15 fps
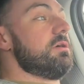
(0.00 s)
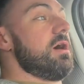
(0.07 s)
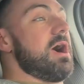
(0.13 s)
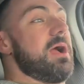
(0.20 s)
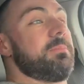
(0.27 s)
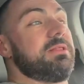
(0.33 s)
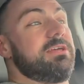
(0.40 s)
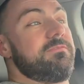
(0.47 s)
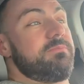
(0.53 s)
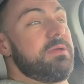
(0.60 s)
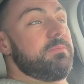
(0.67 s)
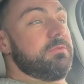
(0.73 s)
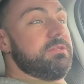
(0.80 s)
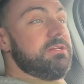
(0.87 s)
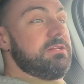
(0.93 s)
I believe
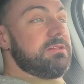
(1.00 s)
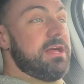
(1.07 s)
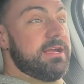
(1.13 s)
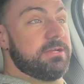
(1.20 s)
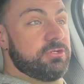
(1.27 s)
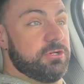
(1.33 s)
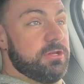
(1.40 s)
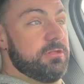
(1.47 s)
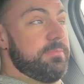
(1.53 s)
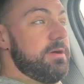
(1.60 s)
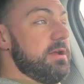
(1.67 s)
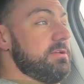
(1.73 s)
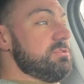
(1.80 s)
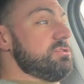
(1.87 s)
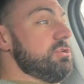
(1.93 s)
people need glycogen in their
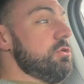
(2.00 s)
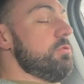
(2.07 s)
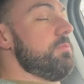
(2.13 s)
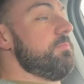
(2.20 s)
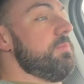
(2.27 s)
bodies too,